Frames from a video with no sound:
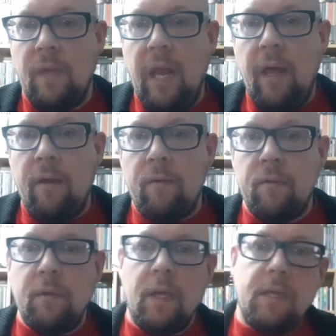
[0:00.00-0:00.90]
Hello,
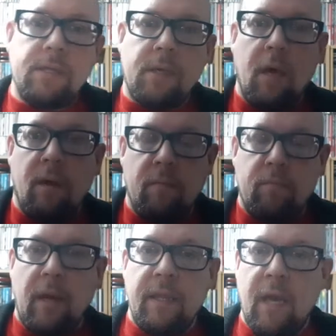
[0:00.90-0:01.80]
it's uh,
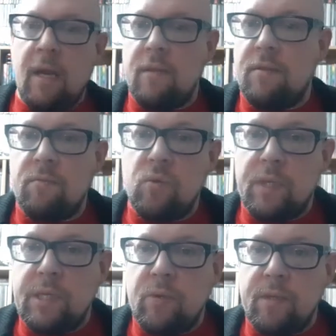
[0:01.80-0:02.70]
May the 8th,
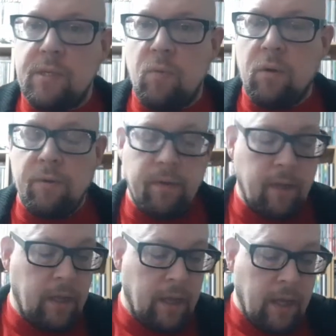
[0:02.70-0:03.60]
2021.
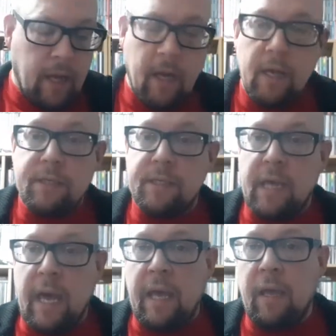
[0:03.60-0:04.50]
Uh,
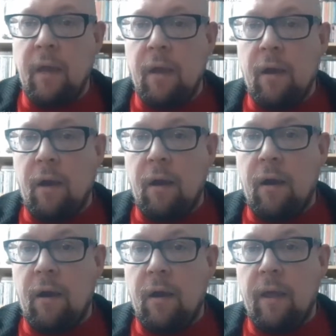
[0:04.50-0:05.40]
today
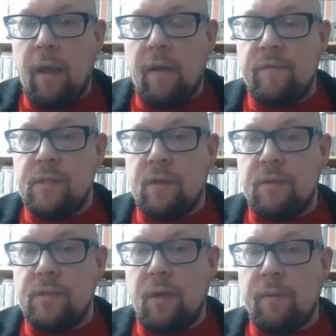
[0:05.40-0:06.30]
I have
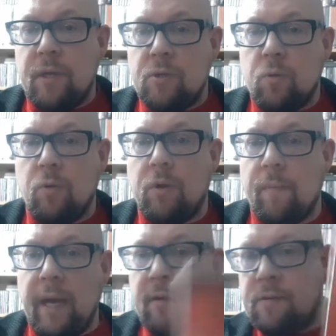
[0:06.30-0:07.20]
decided I'm going to talk
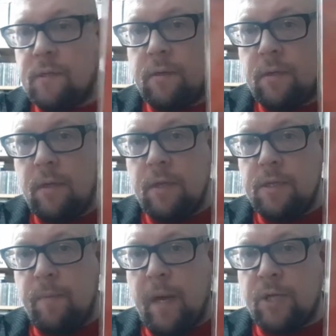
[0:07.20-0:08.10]
about
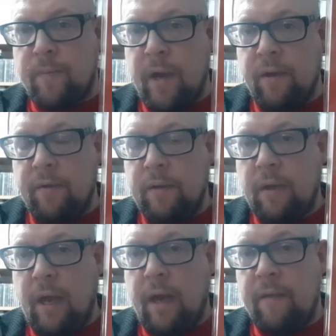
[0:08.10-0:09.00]
Depeche Mode
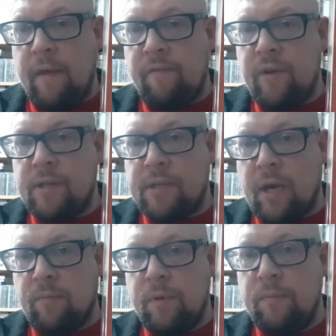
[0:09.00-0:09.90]
and their first
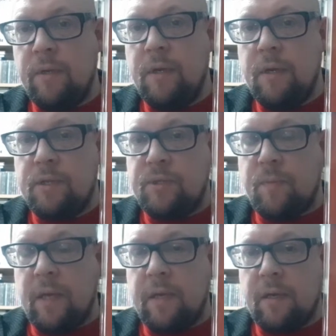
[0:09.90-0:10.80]
album,
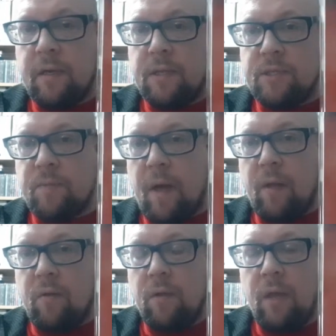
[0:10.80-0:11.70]
Speak and
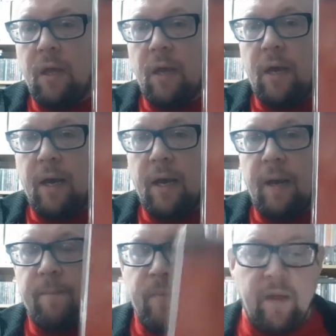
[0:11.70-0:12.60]
Spell.
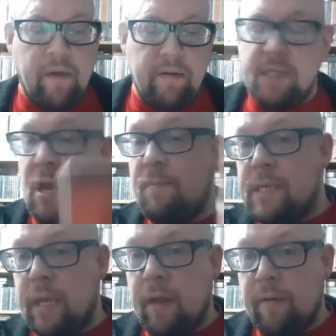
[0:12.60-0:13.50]
Um, there is no
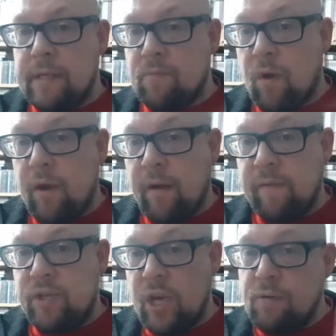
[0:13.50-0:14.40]
particular reason why
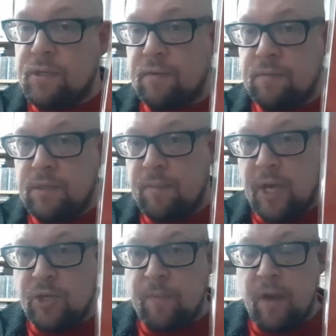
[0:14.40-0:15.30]
I've chosen
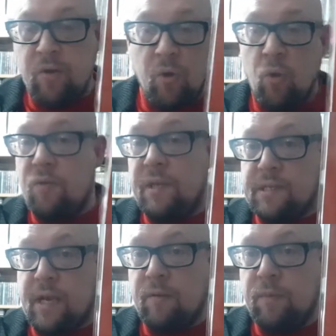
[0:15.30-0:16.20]
Depeche Mode or this
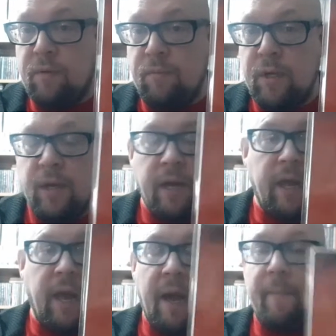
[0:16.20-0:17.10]
album.
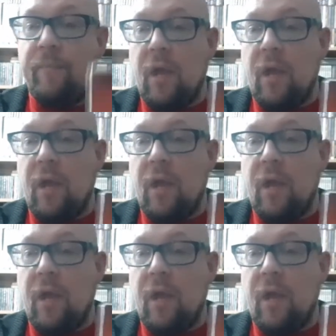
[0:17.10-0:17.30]
Um,